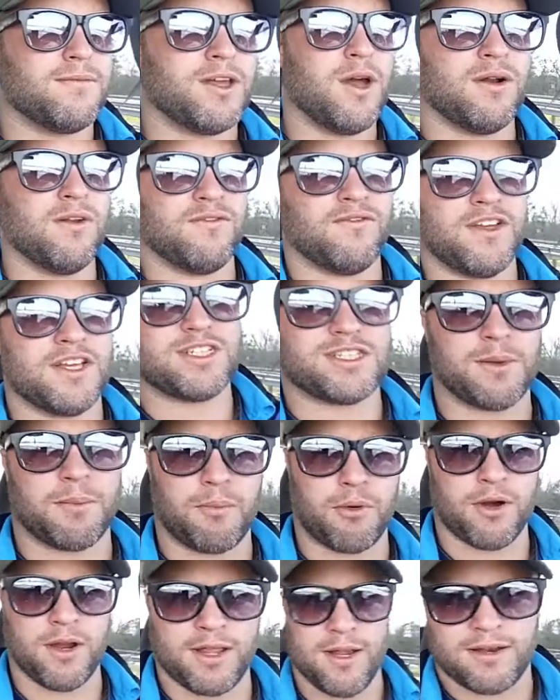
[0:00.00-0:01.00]
go to
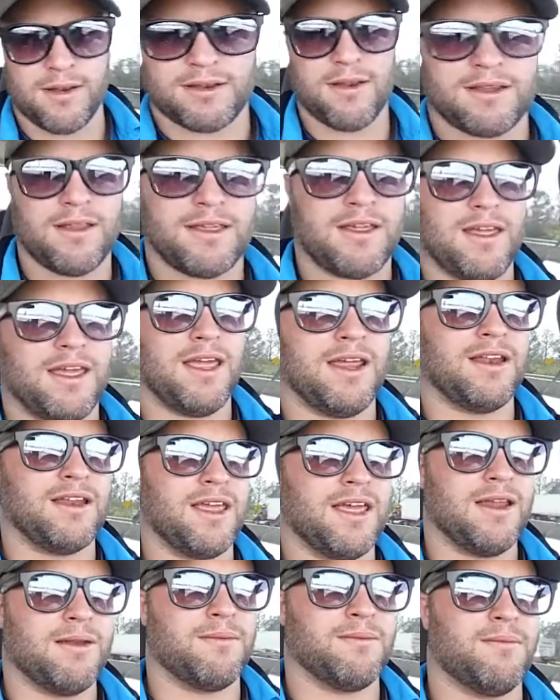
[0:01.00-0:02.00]
Vistaprint
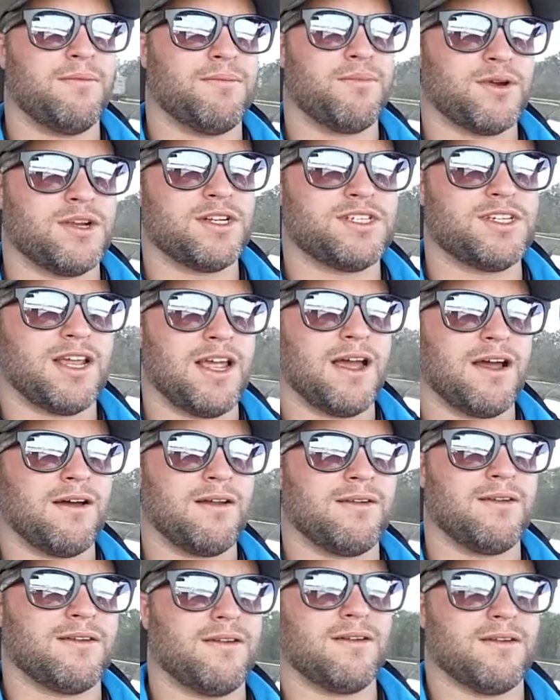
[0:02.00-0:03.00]
and print you
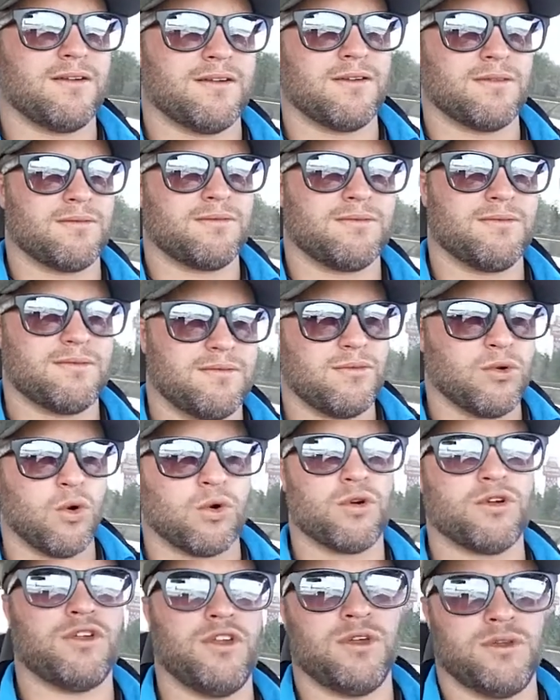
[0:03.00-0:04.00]
out or
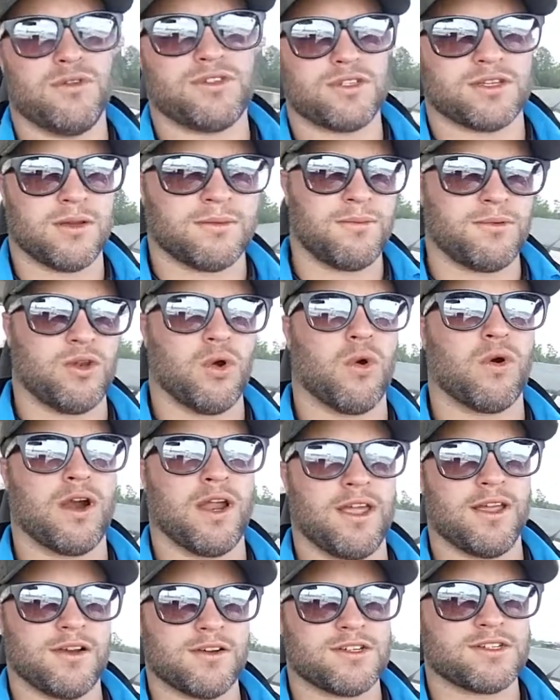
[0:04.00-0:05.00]
order you some door
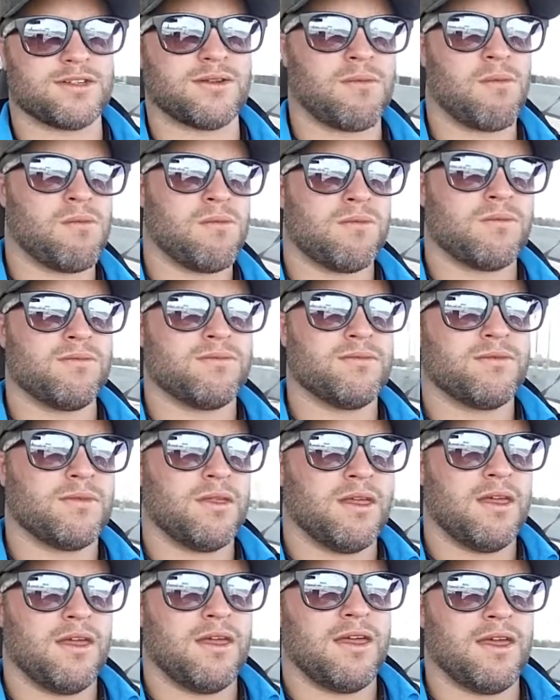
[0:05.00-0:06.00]
hangers.
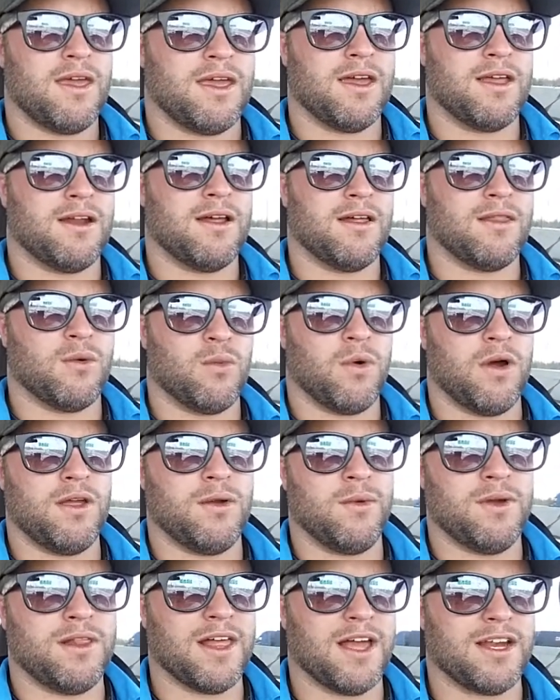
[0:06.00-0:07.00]
And the
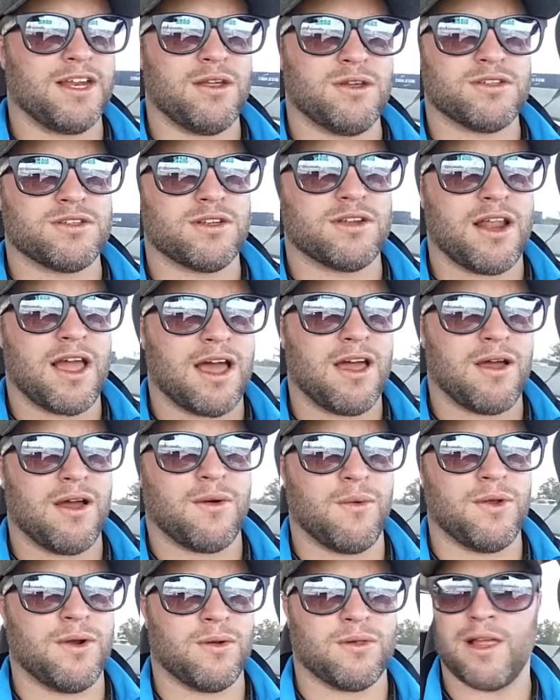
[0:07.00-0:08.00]
way we like to use it,
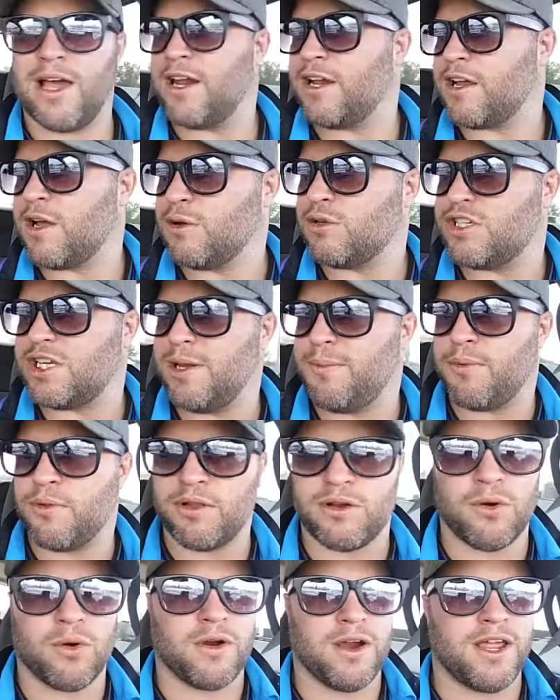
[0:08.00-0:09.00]
we don't like to go cheap on
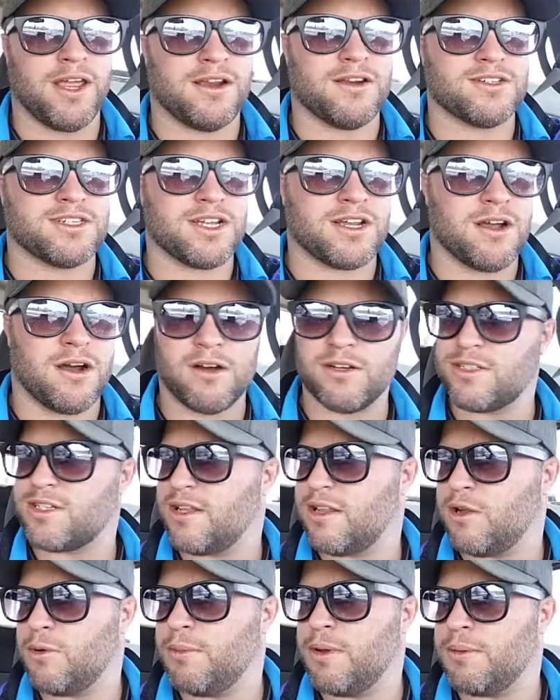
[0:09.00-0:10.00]
the door hangers. It costs a
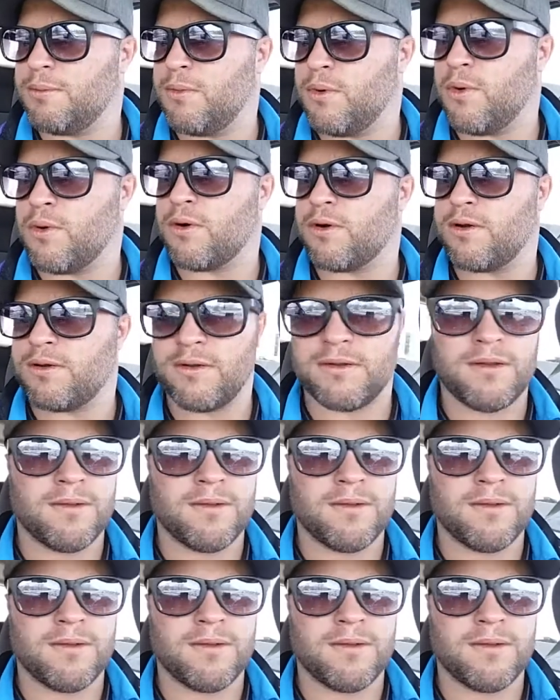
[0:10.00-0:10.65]
little bit more,